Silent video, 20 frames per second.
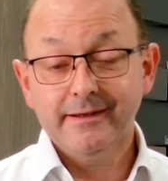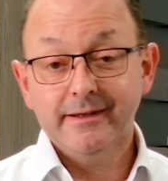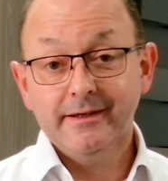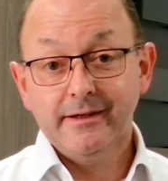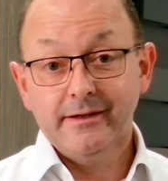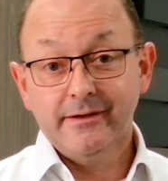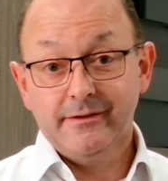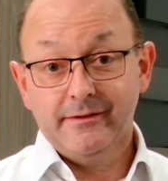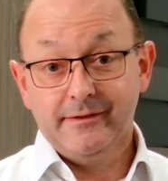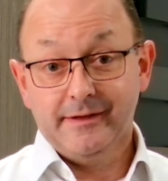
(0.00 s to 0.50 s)

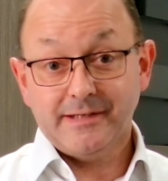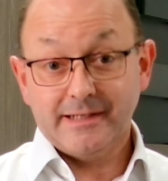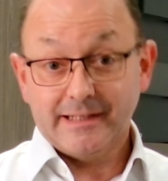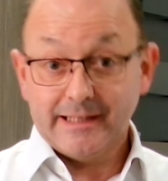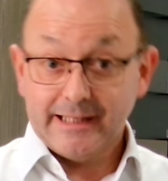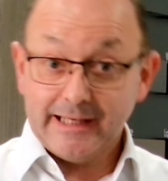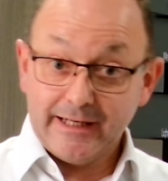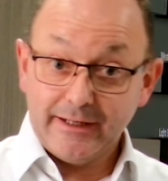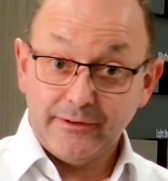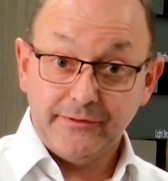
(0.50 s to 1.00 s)
This
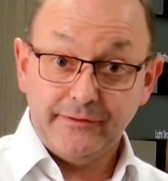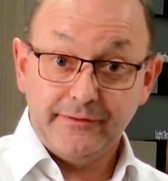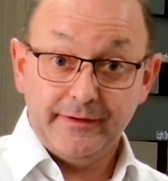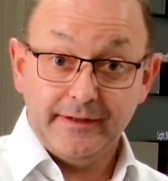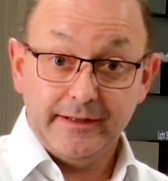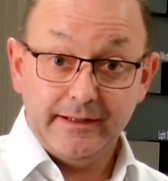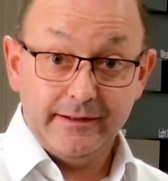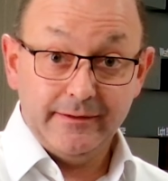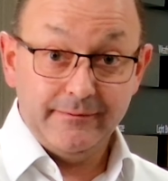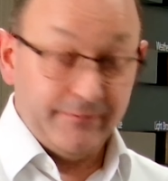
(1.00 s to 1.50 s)
allows
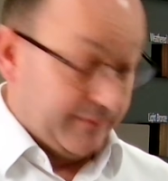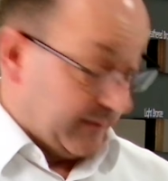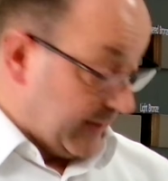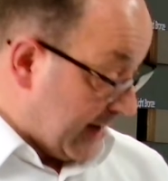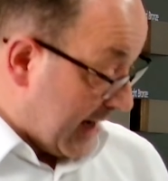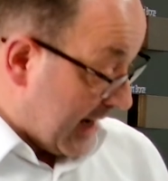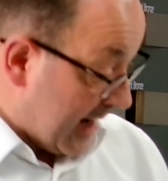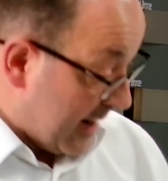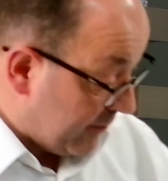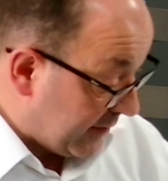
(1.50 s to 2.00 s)
the
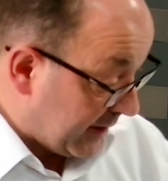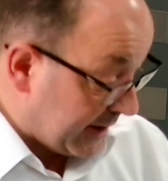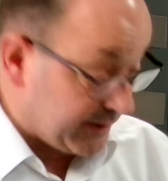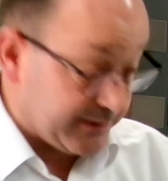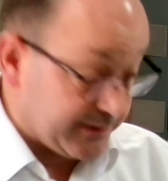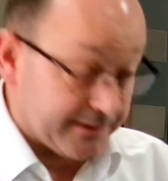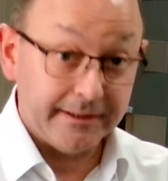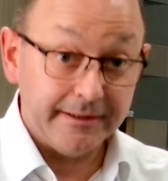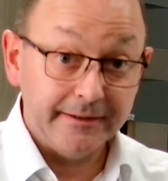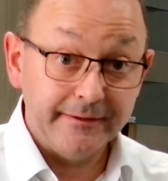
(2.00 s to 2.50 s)
air
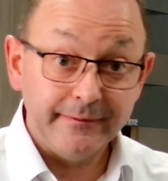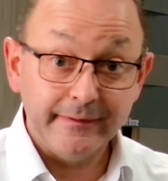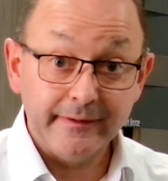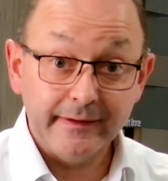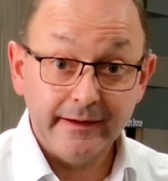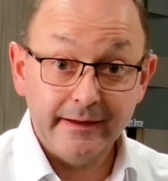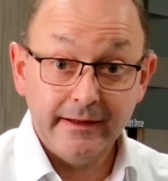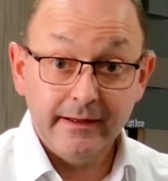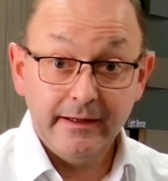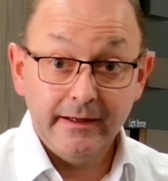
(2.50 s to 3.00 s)
pressure
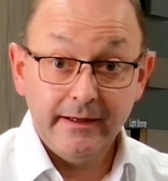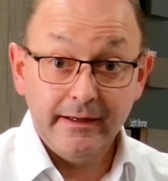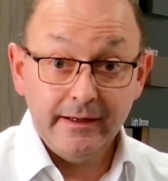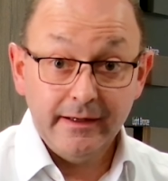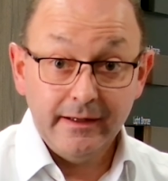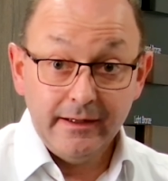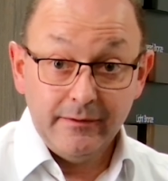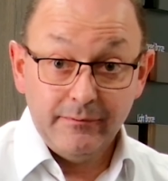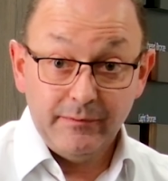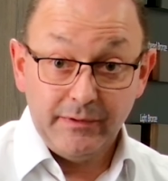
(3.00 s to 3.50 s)

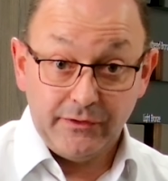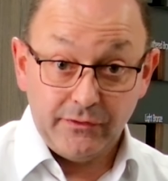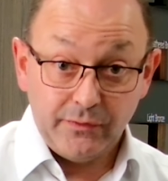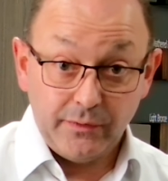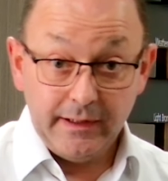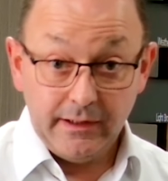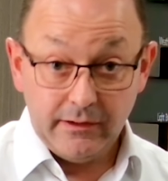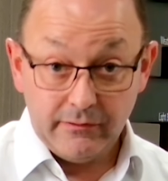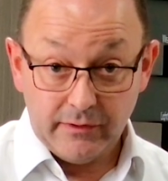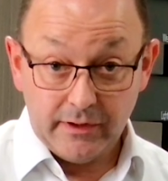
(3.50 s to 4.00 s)
between
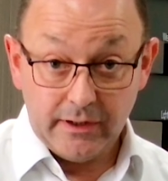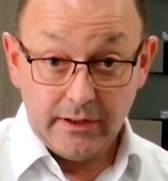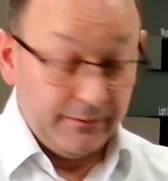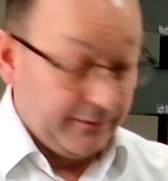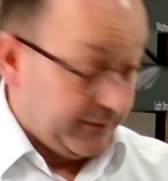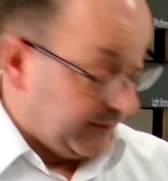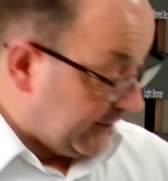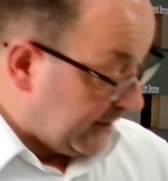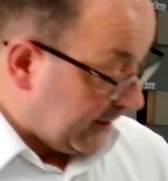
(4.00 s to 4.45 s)
the rooms to